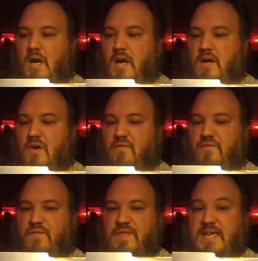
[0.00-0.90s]
of
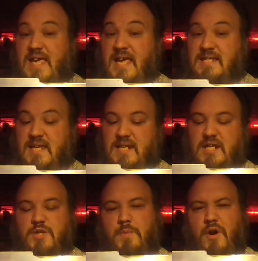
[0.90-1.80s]
the
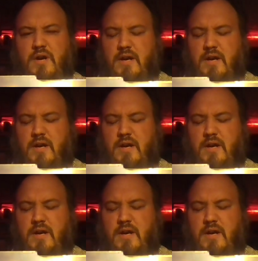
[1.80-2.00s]
18-inch bar.